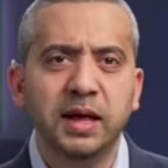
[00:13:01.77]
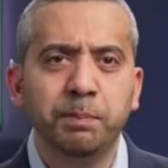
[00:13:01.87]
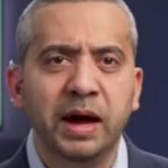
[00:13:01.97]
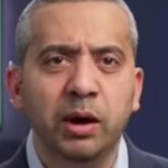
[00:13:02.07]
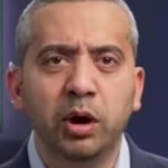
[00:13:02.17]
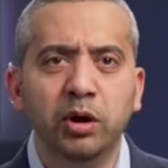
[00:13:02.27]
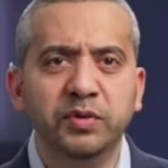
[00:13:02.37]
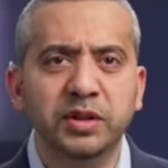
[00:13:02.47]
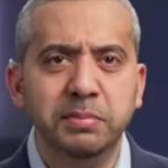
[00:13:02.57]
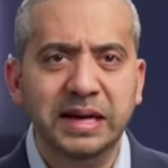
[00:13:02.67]
their power
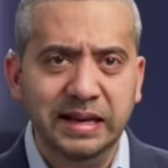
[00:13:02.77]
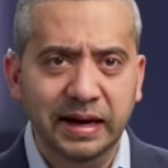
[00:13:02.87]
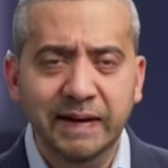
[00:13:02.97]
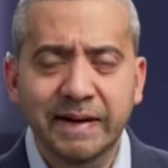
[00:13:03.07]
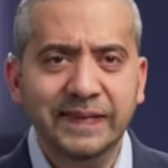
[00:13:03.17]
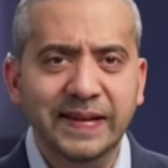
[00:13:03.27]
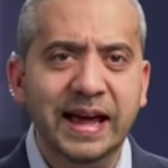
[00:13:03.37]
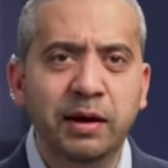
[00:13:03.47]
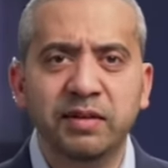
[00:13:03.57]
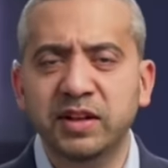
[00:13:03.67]
over the media. They
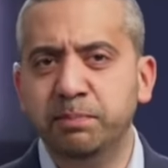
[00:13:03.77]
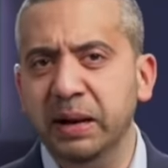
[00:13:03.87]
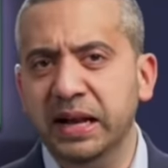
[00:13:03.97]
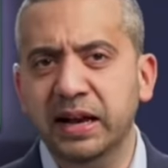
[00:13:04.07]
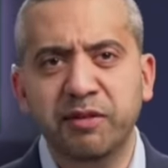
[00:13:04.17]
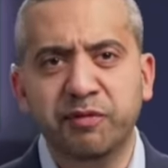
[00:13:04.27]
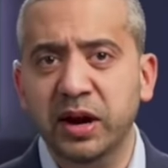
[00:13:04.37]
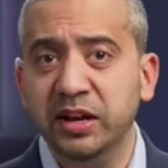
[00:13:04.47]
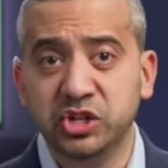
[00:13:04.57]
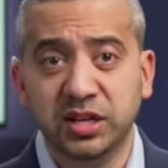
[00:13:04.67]
now have his billionaire
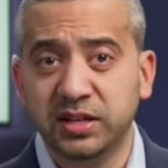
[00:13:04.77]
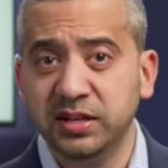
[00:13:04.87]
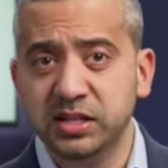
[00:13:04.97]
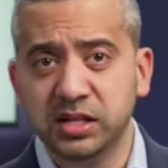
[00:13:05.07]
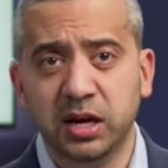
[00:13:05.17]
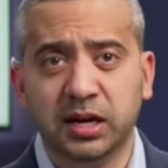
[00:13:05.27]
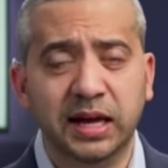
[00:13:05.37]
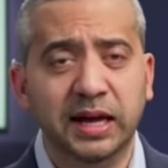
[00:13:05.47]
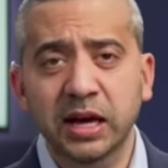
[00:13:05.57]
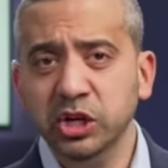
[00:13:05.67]
friends, just as in
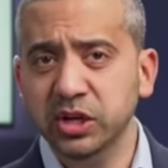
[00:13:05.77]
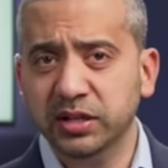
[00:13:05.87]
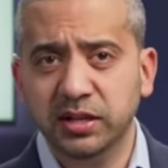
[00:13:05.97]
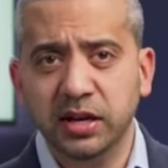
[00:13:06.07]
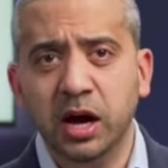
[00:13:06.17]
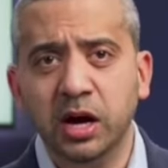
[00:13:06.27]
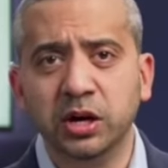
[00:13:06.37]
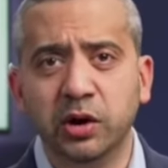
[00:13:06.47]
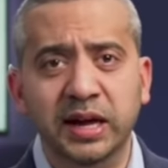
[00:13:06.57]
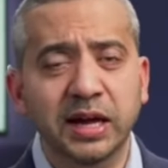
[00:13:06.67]
Turkey, just as in
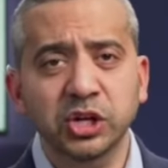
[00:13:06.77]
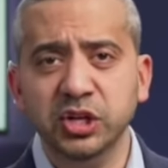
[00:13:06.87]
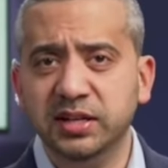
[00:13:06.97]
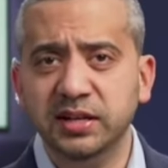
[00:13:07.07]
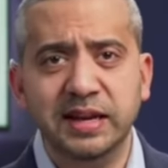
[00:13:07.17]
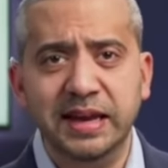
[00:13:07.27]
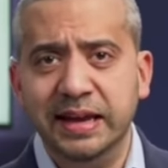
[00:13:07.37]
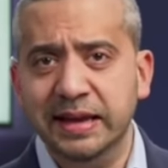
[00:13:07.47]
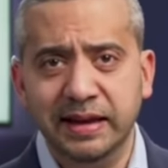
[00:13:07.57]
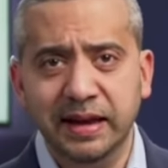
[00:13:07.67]
Hungary, just as in
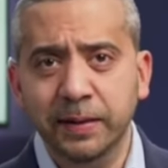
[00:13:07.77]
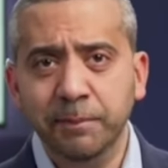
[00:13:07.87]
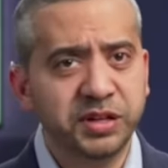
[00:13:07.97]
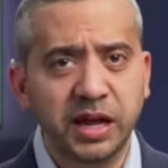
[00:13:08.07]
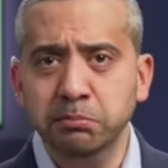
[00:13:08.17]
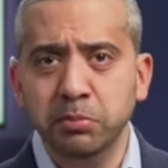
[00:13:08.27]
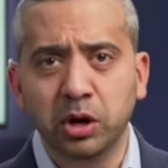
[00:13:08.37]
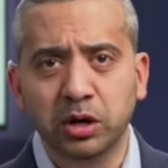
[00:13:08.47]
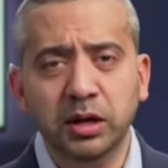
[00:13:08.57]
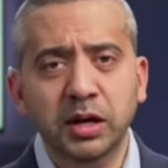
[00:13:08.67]
India. Same
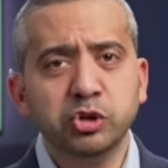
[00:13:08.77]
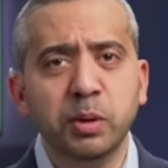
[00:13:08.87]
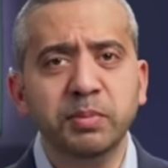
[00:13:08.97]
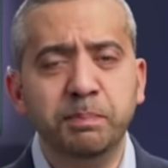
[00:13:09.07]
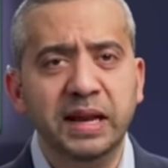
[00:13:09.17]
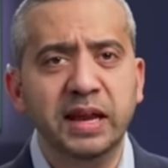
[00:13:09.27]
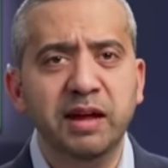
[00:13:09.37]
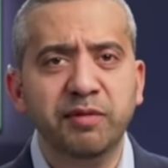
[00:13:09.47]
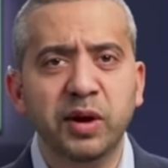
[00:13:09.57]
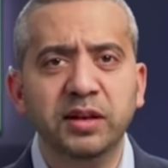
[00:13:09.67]
model. Trump's
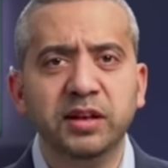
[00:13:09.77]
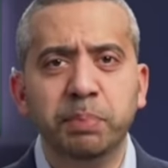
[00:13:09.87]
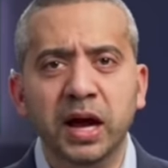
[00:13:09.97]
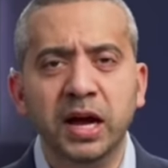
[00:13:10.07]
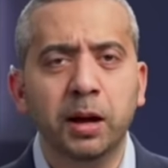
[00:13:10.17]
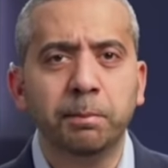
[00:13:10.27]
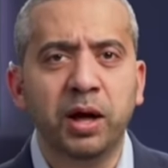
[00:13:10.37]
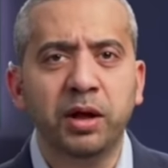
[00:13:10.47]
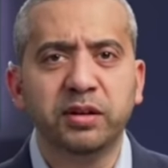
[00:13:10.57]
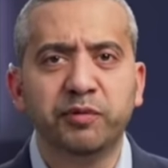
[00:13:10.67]
billionaire friends is buying up
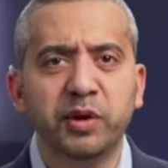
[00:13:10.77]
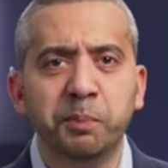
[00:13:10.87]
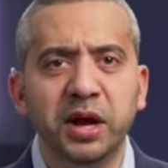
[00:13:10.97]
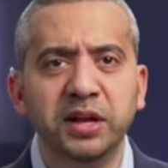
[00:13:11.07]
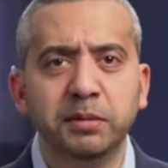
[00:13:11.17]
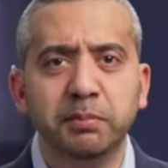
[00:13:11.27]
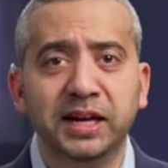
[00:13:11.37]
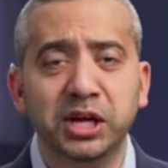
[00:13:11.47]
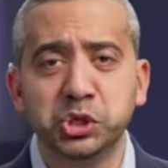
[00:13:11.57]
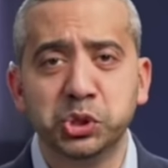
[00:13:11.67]
parts of the free press and
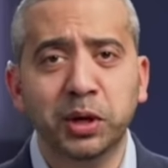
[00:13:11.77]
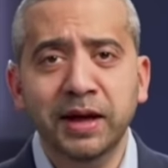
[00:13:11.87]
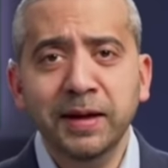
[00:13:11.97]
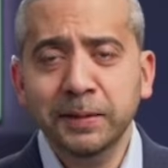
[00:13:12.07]
making sure